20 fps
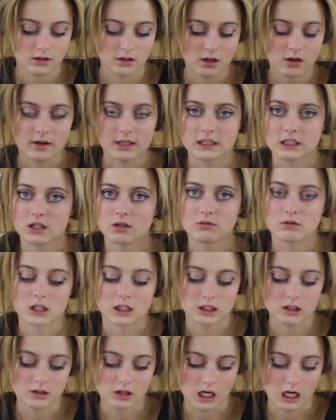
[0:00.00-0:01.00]
No, I don't
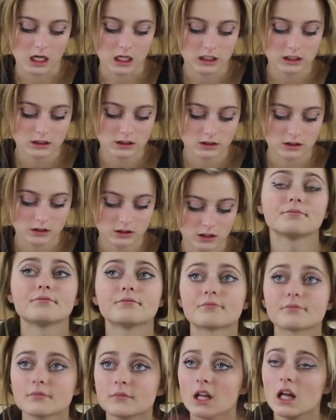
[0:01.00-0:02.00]
want to do that.
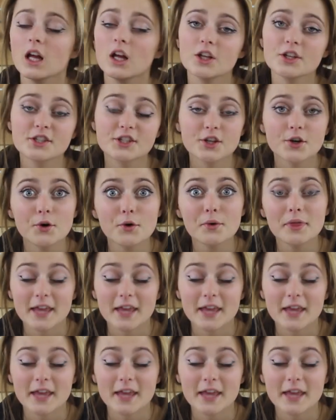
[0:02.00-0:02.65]
So